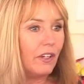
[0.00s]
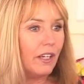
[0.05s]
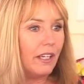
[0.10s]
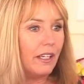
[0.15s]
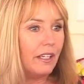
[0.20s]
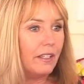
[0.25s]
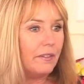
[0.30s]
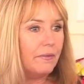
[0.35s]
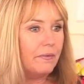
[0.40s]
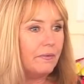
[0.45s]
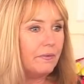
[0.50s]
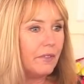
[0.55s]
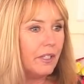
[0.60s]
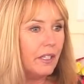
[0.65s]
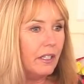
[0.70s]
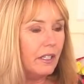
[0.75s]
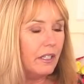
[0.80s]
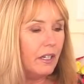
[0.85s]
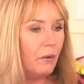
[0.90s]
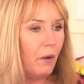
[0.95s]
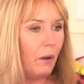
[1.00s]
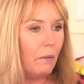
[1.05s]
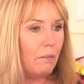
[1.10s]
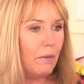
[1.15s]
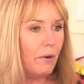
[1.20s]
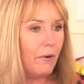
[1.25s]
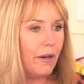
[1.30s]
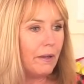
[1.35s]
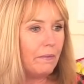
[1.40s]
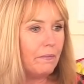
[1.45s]
Jane.
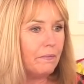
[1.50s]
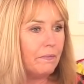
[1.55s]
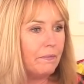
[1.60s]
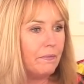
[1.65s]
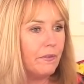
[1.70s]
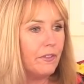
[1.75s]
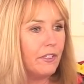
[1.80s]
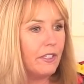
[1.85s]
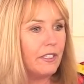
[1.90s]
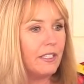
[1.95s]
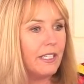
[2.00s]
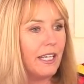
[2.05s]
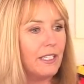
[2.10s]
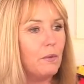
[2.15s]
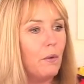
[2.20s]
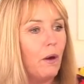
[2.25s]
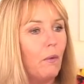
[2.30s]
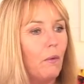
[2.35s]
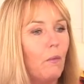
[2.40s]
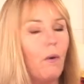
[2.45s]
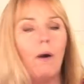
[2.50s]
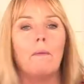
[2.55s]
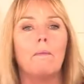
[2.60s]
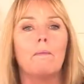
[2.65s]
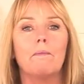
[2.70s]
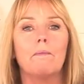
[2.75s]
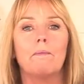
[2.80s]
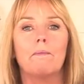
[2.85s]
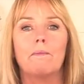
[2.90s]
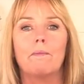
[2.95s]
What, Marie? She says, guess what?
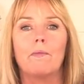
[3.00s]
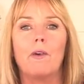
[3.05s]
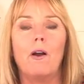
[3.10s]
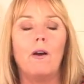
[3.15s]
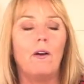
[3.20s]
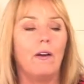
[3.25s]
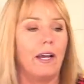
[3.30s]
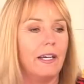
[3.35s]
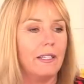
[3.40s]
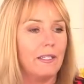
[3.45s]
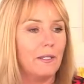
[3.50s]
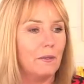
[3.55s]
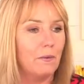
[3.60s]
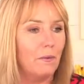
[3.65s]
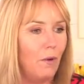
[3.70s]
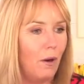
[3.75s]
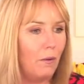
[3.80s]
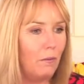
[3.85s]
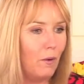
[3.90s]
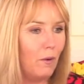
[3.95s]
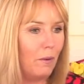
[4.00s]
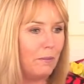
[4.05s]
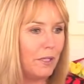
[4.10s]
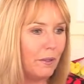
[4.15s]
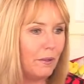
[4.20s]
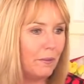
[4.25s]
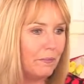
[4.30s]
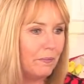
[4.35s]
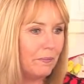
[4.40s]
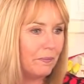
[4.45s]
What? Can't guess. What am
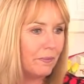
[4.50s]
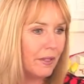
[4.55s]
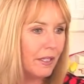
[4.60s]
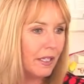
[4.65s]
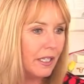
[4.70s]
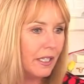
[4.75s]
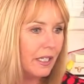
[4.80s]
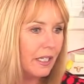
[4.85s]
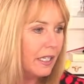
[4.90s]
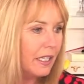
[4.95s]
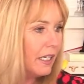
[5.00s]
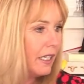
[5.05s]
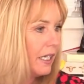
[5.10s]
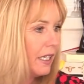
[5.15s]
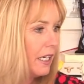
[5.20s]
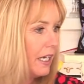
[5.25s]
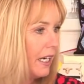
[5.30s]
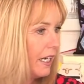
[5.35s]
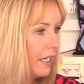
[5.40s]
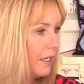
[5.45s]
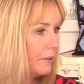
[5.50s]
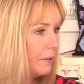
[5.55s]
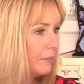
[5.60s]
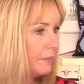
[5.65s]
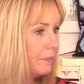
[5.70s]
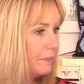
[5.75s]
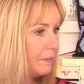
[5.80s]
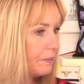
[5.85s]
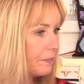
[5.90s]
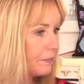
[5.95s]
I doing?
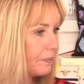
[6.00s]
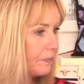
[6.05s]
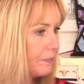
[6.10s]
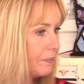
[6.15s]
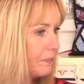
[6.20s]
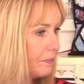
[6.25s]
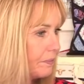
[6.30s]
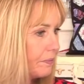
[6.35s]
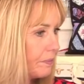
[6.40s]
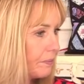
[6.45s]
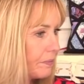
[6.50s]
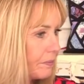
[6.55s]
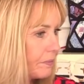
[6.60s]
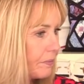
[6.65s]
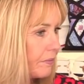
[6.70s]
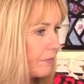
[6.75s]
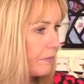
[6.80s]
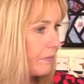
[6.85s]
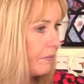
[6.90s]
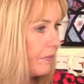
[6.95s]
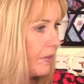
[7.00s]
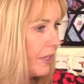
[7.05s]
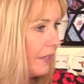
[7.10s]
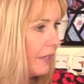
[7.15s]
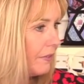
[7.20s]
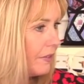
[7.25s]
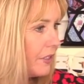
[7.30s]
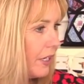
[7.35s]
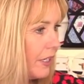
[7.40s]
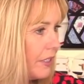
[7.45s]
Let
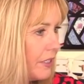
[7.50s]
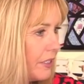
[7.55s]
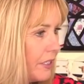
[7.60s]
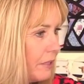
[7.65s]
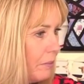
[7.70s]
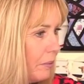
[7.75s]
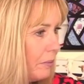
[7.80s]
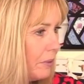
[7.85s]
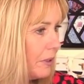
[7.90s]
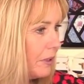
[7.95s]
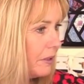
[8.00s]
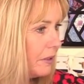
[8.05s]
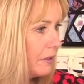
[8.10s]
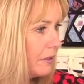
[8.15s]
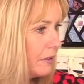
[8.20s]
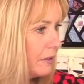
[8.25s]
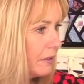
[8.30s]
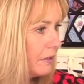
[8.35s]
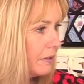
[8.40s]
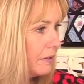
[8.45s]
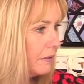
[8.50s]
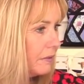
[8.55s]
me change the bobbin.